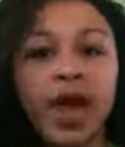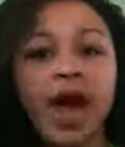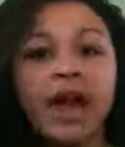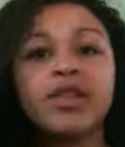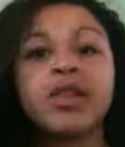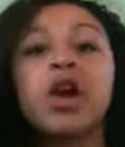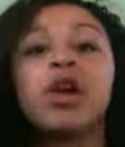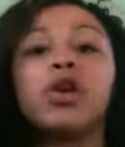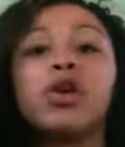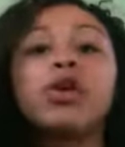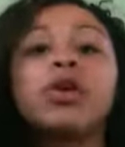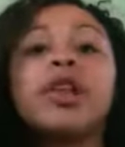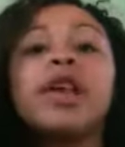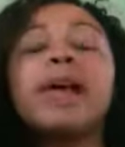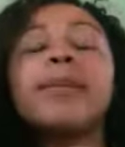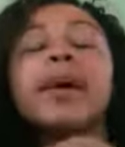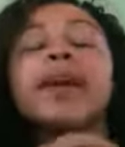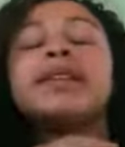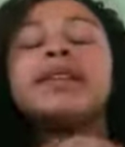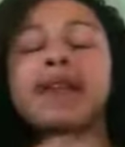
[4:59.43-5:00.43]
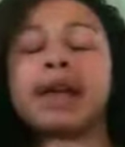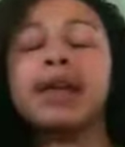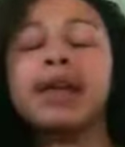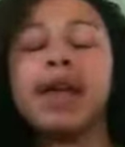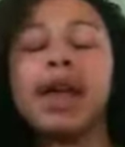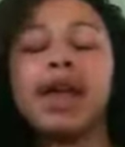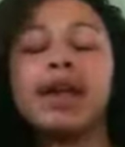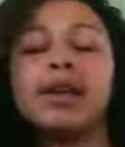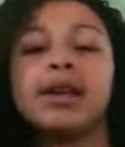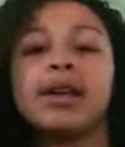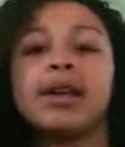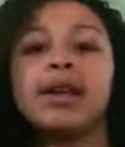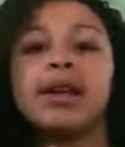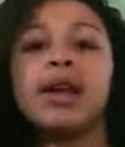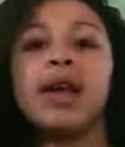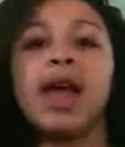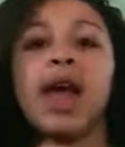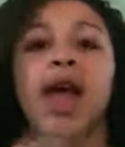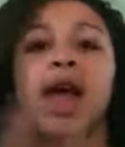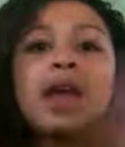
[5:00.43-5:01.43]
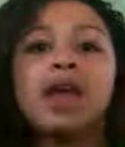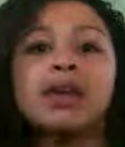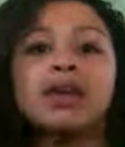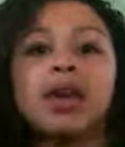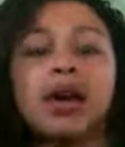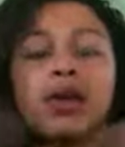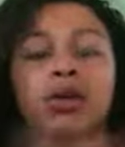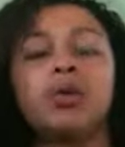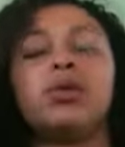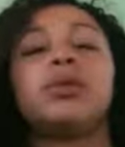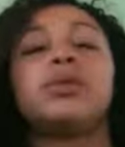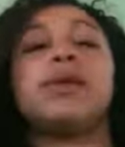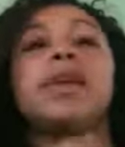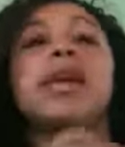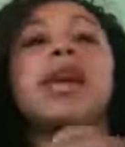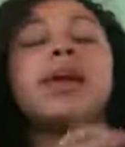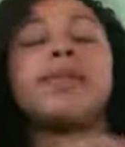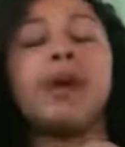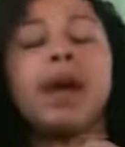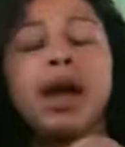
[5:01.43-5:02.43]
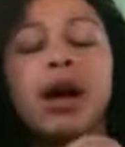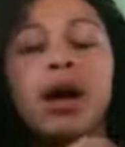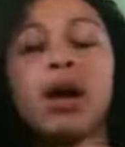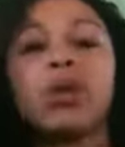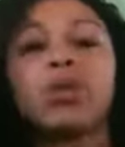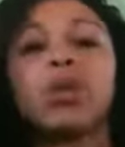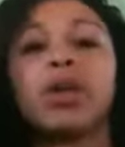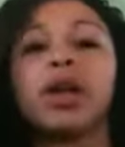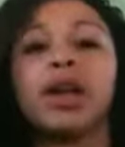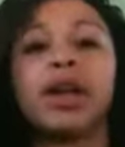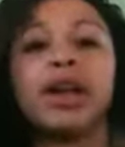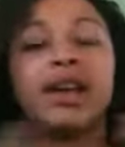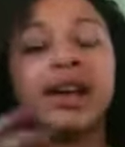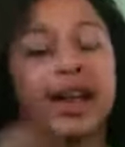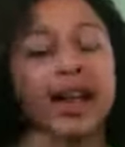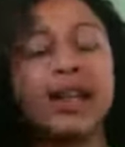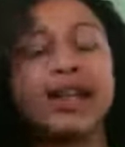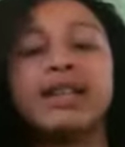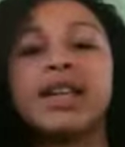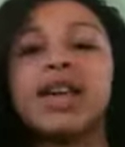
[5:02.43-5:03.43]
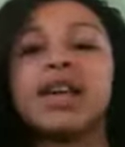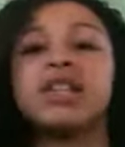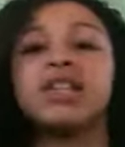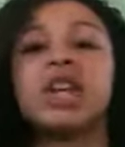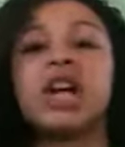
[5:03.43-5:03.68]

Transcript: not only am I dedicated, and not only am I hardworking and I can take a